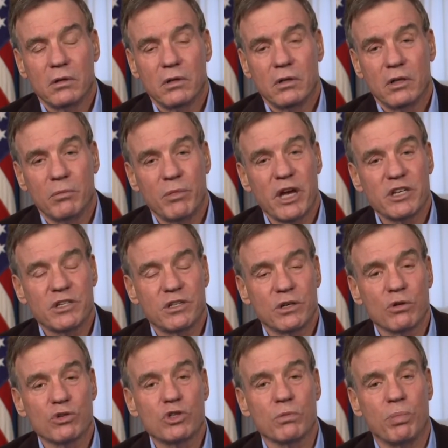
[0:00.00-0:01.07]
that may
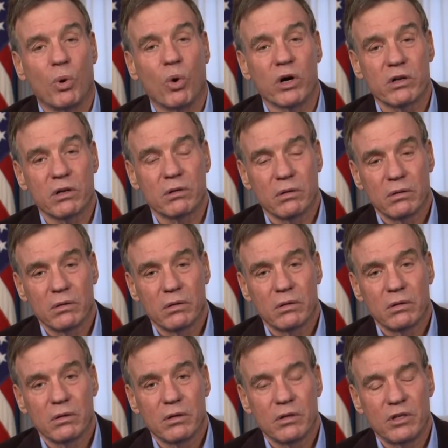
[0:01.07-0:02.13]
still support
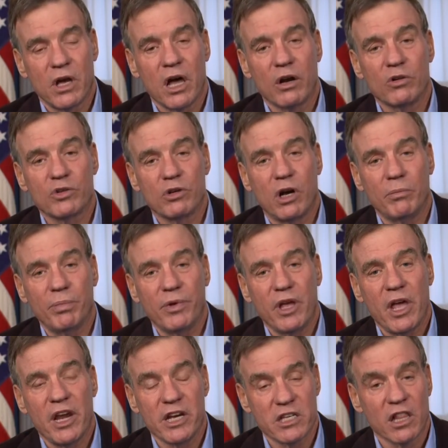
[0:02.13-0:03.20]
Donald Trump
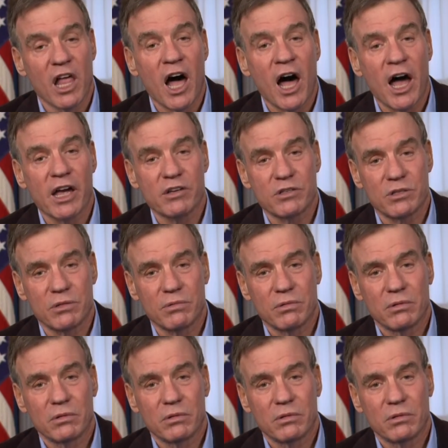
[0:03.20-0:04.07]
and his lies.